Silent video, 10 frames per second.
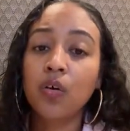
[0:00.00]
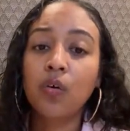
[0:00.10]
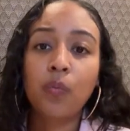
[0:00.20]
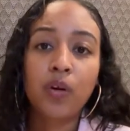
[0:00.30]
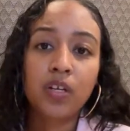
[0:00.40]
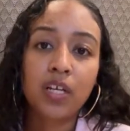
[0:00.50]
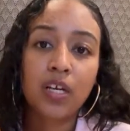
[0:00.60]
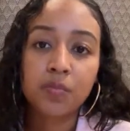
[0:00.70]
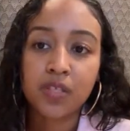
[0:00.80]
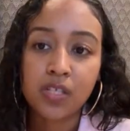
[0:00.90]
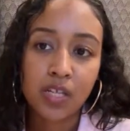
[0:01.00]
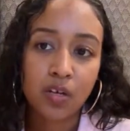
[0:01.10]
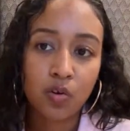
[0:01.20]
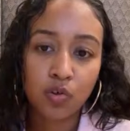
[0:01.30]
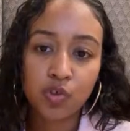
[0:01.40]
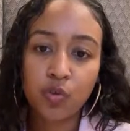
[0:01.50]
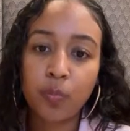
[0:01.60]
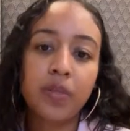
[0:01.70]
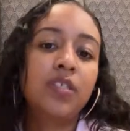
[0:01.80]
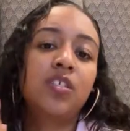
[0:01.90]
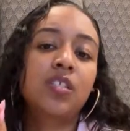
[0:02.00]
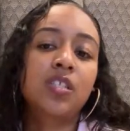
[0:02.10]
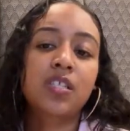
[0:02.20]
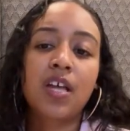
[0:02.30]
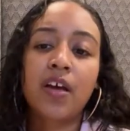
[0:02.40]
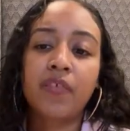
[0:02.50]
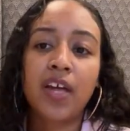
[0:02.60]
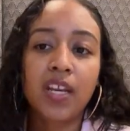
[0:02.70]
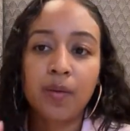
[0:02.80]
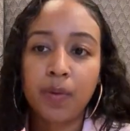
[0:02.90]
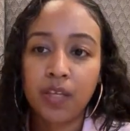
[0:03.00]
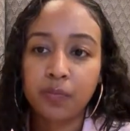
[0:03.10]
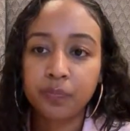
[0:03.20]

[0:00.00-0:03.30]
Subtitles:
when it comes to sancocho, but it just doesn't have any meat.